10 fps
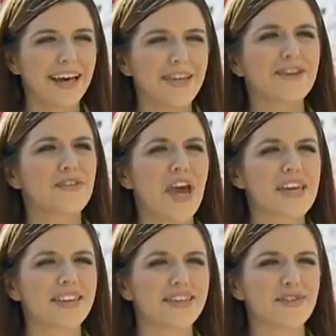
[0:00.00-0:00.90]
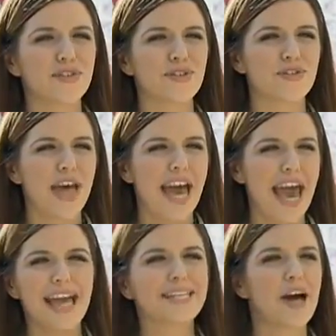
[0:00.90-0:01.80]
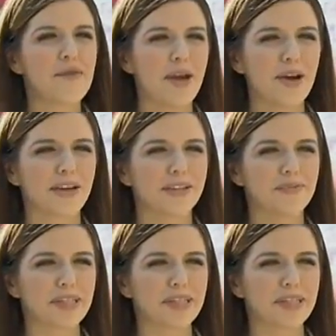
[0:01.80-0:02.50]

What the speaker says: They're saying that this is anti-American,